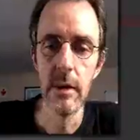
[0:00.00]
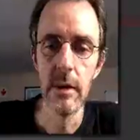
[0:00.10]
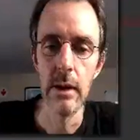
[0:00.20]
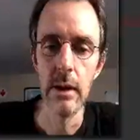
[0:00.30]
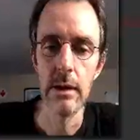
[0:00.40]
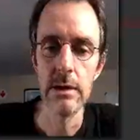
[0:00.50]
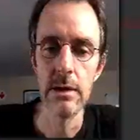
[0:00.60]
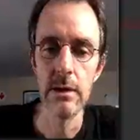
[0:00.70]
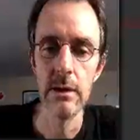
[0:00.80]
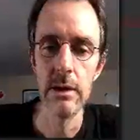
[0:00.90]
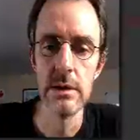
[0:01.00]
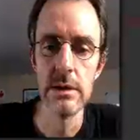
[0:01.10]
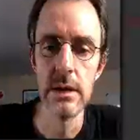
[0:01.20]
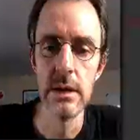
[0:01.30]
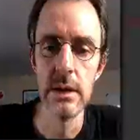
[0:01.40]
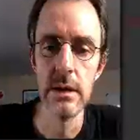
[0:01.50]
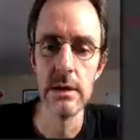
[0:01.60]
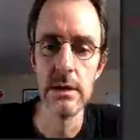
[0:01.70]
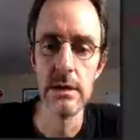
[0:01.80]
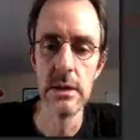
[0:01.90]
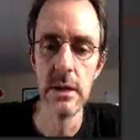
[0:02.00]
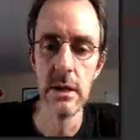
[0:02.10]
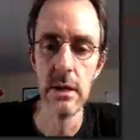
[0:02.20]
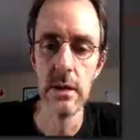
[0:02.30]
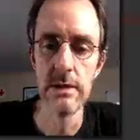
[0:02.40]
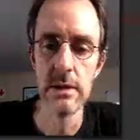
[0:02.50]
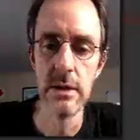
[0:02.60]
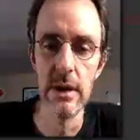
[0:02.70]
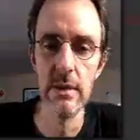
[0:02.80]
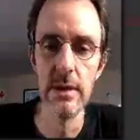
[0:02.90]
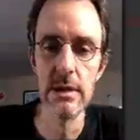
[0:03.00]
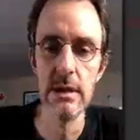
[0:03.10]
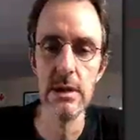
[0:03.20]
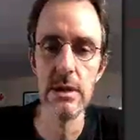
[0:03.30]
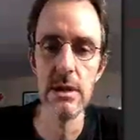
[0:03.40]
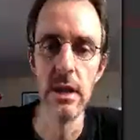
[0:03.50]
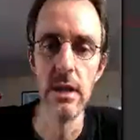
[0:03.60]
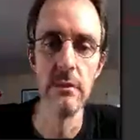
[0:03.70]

Okay, so it says, gives us an error message.